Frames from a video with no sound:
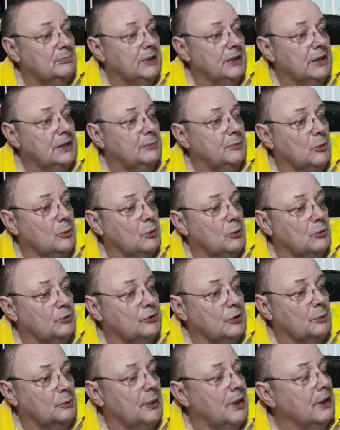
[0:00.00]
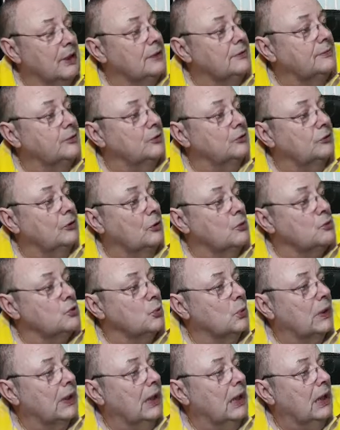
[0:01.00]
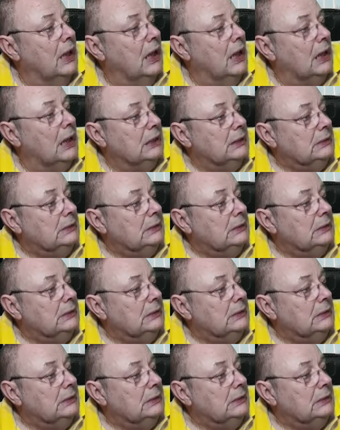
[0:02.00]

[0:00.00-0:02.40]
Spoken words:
people to pay for social care.